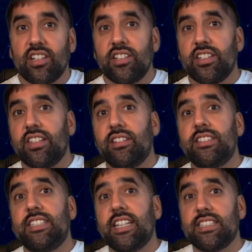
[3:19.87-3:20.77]
under the
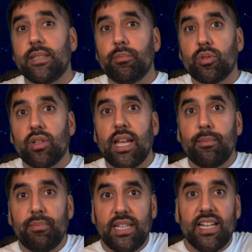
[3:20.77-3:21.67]
ticker symbol
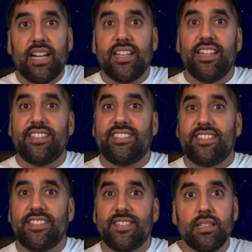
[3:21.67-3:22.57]

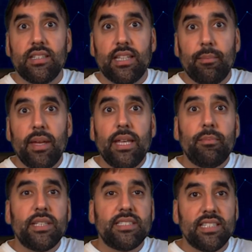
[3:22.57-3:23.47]
NBIS. Their main
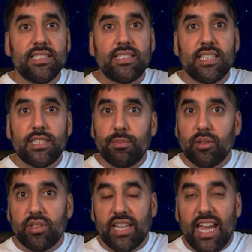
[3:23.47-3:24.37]
business is building